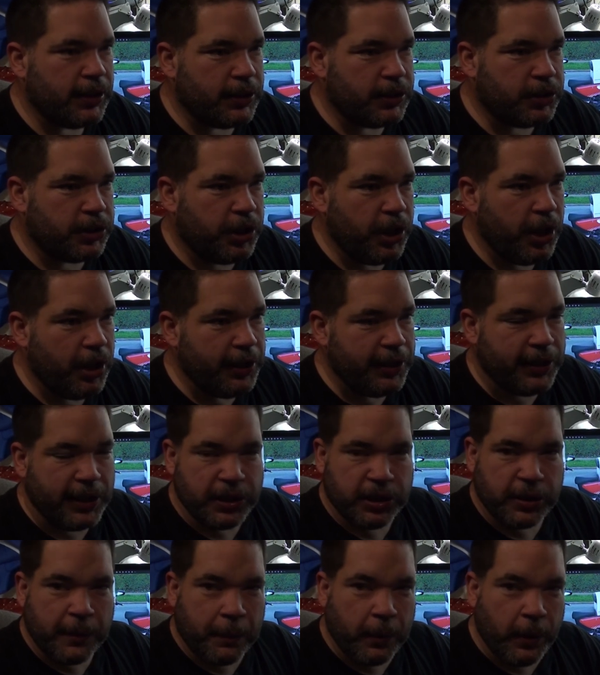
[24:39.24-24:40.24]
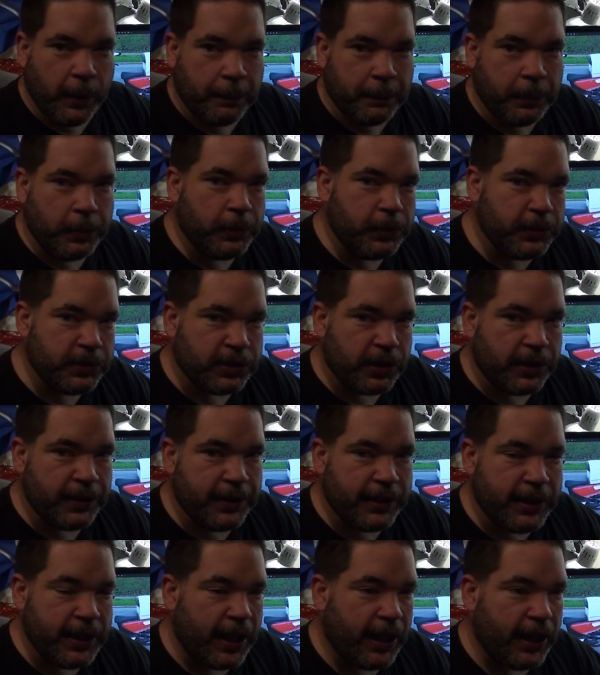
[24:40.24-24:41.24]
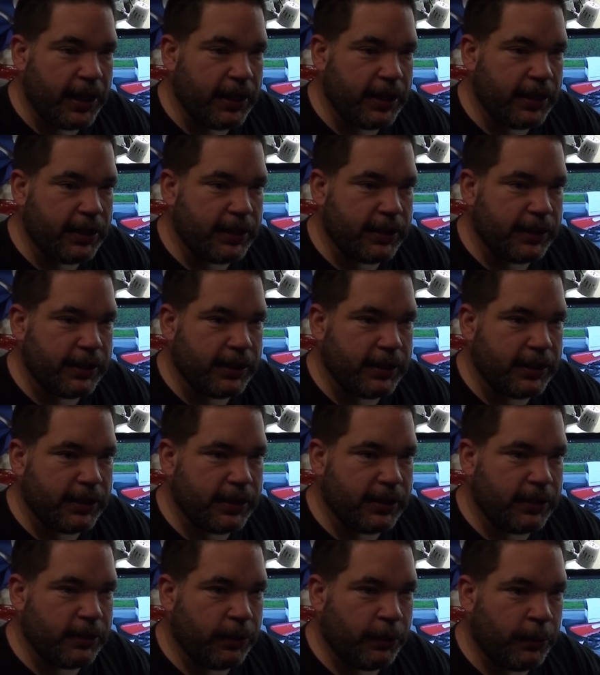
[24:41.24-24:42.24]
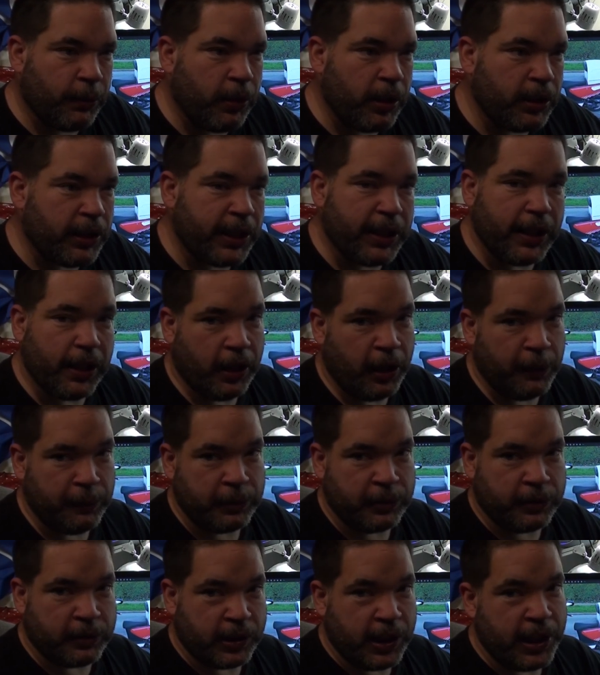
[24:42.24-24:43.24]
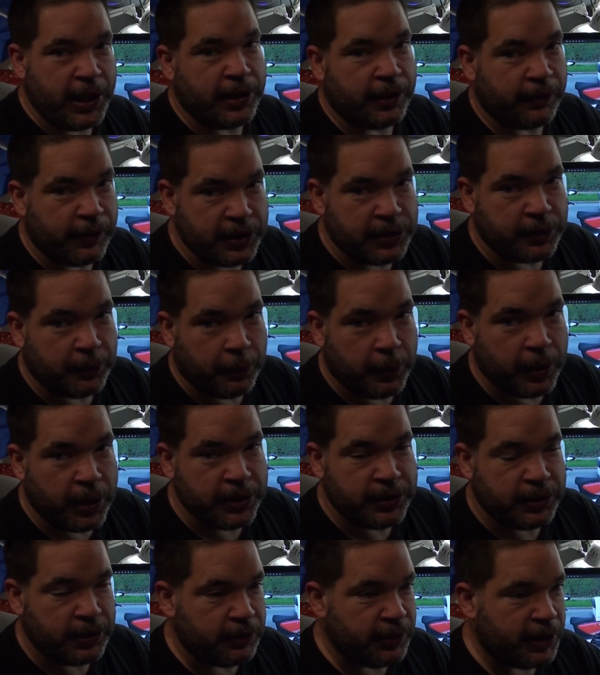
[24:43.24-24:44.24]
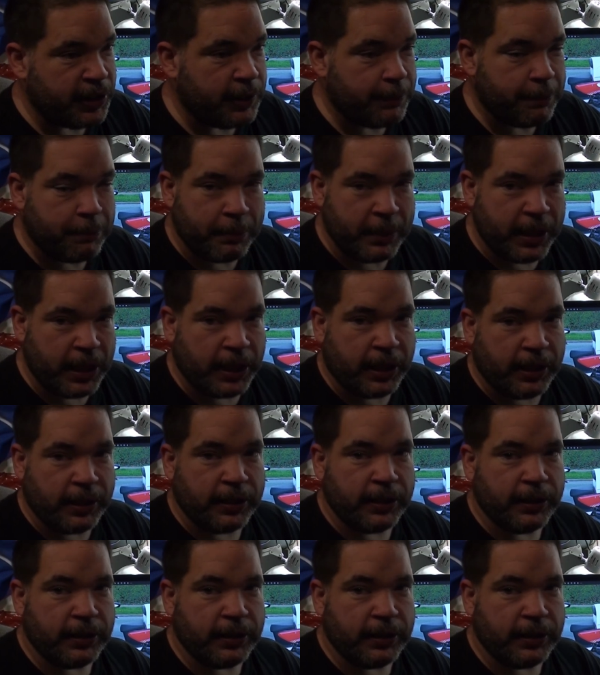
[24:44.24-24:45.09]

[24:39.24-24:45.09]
Surely they should put a pause on that while they upgrade the reservoirs, you know, either big,